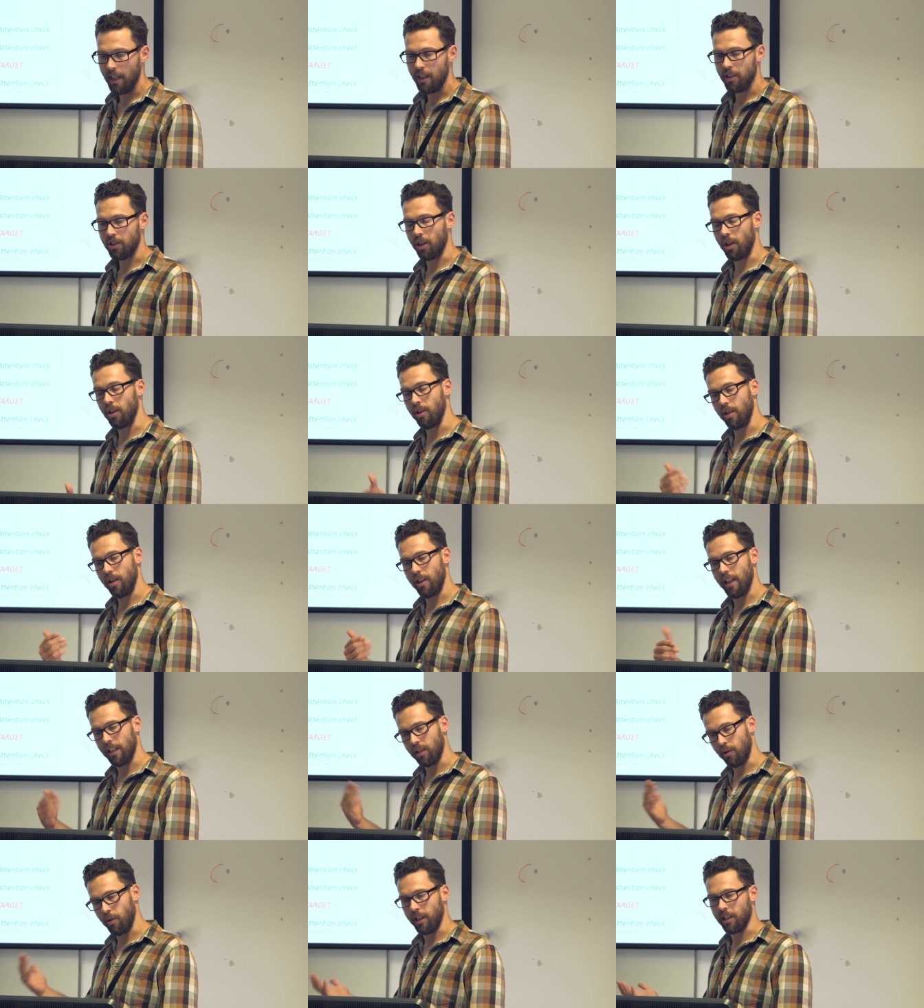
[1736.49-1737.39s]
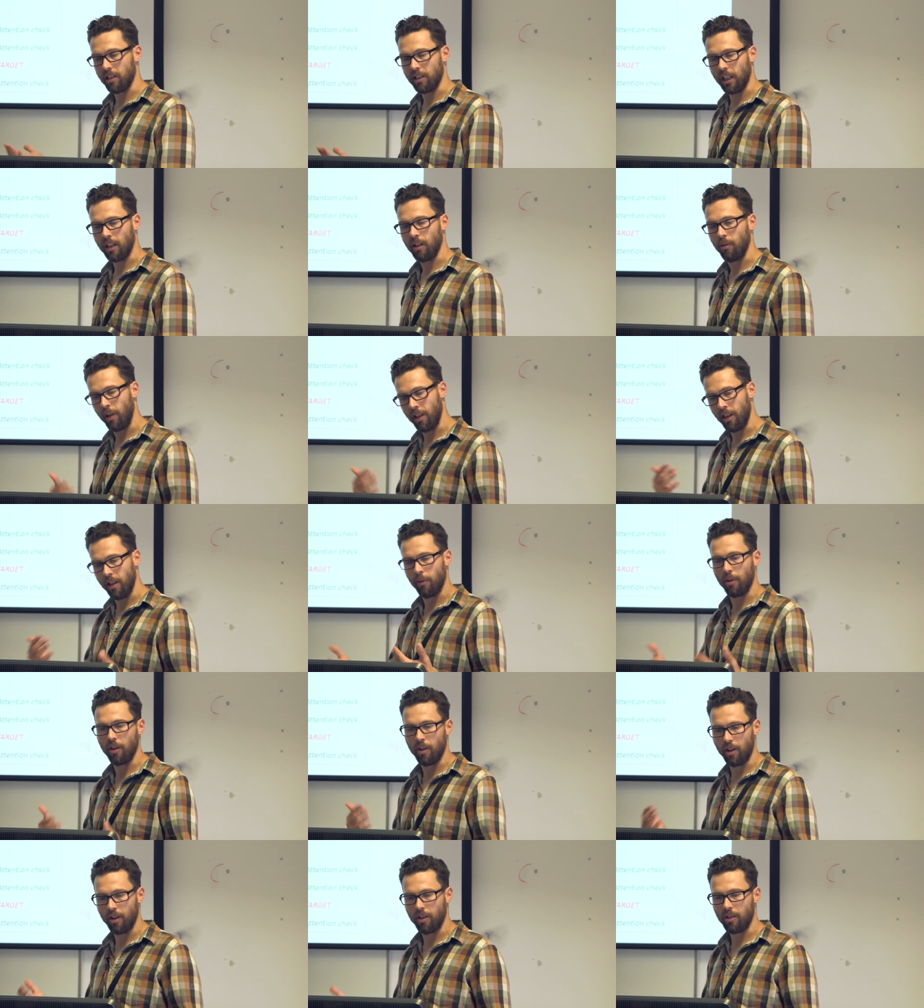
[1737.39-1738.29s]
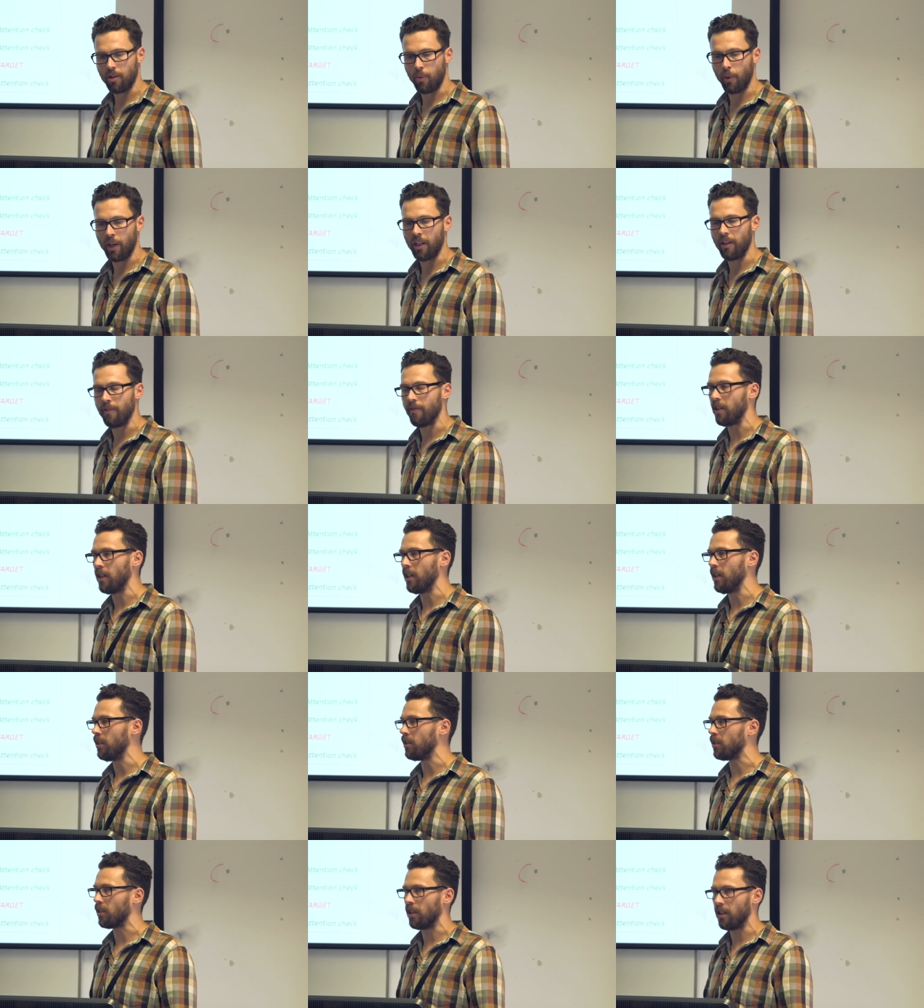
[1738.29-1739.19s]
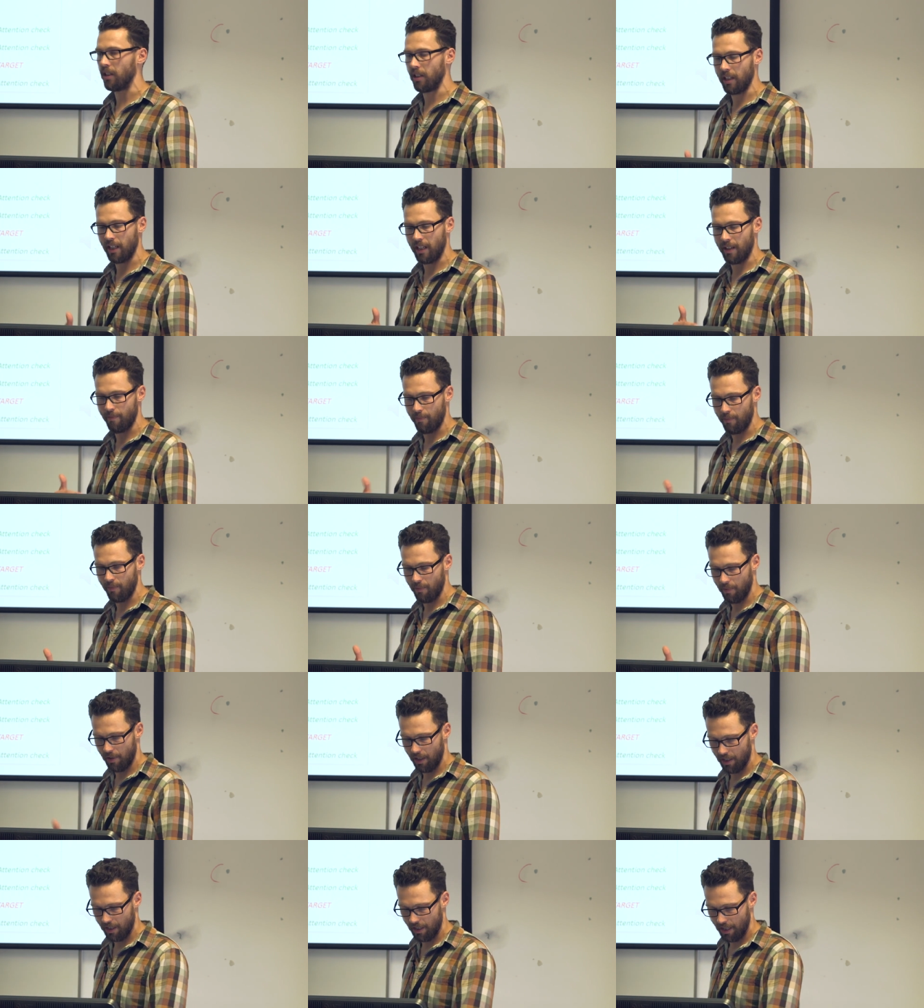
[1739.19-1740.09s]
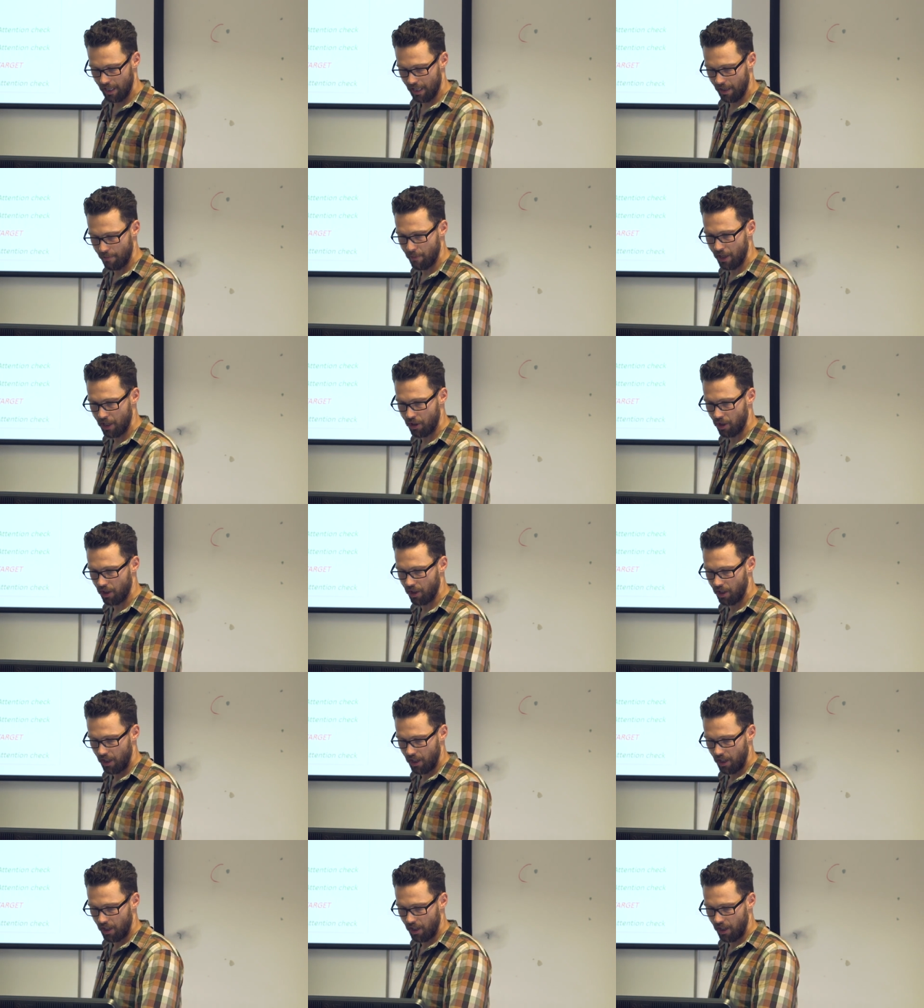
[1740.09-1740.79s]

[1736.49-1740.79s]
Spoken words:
So that's quite a subtle one. There were 20 of these, and I measured